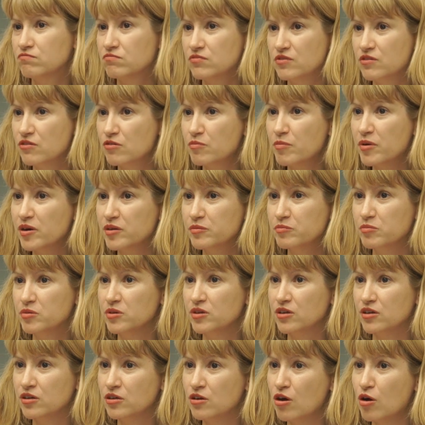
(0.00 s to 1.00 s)
there might
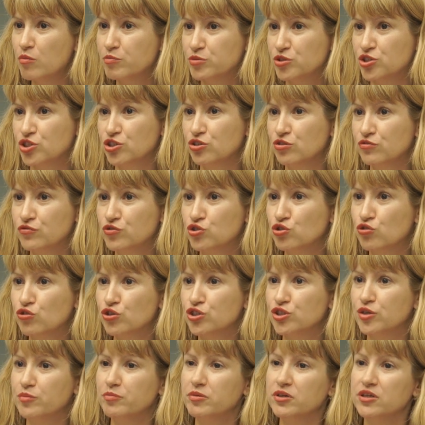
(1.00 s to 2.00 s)
be an option of
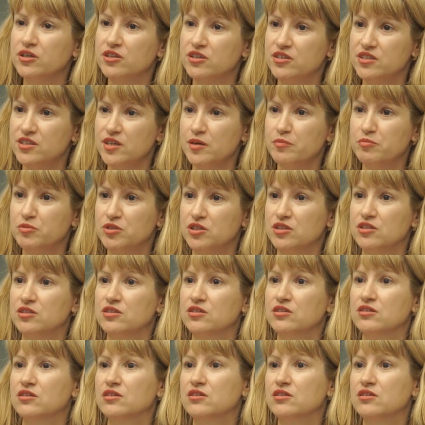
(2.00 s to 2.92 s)
Georgia being accepted